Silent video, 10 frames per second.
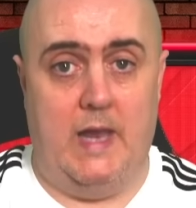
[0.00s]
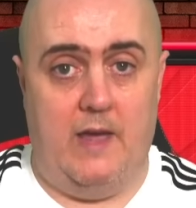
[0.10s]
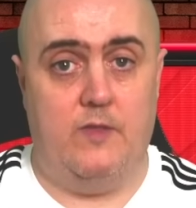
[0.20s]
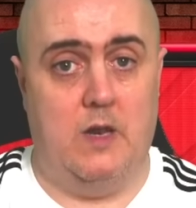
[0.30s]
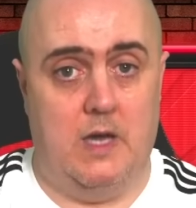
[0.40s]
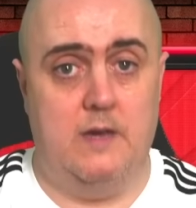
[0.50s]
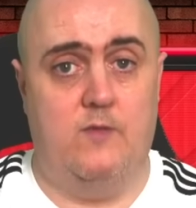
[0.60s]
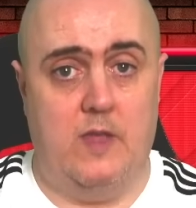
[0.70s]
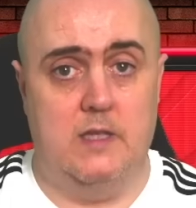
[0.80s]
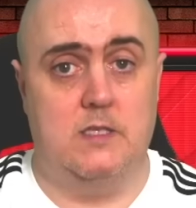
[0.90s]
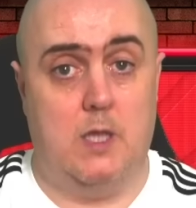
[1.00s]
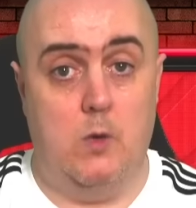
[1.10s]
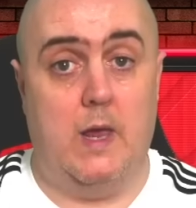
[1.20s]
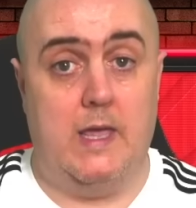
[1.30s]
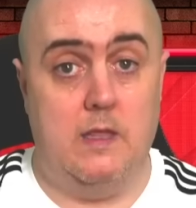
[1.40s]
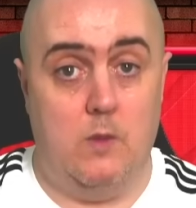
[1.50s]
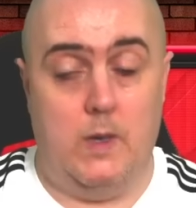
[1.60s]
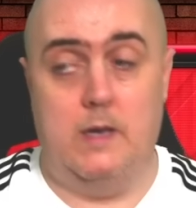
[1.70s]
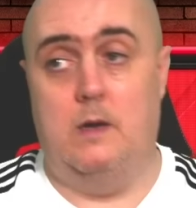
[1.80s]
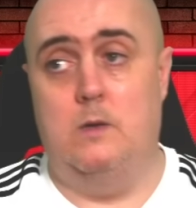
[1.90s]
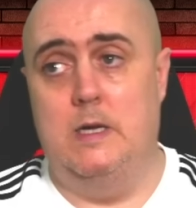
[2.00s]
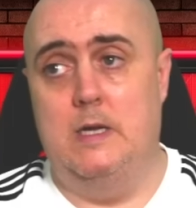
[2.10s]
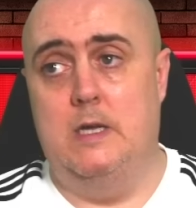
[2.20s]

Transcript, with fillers: left a lot of deals too late in the window.